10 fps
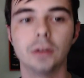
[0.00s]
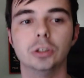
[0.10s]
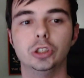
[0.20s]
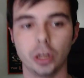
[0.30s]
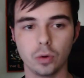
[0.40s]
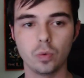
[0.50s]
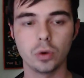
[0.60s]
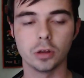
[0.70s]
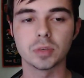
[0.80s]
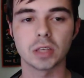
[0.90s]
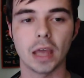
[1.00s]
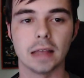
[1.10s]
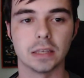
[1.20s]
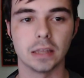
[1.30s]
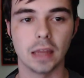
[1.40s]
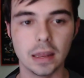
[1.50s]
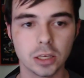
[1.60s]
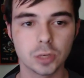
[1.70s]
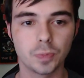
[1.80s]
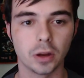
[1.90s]
Jaren Williams, as an
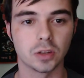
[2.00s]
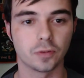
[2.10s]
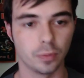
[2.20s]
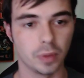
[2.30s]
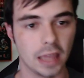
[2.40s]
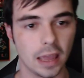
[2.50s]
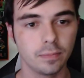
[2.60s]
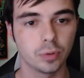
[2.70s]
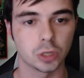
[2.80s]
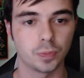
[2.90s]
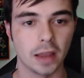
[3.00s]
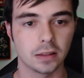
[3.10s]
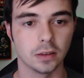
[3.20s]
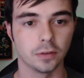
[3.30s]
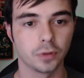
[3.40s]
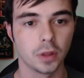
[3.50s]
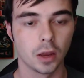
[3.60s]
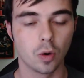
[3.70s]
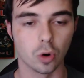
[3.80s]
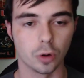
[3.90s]
inexperienced from a game perspective
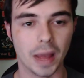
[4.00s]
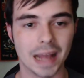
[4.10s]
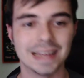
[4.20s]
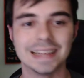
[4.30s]
quarterback,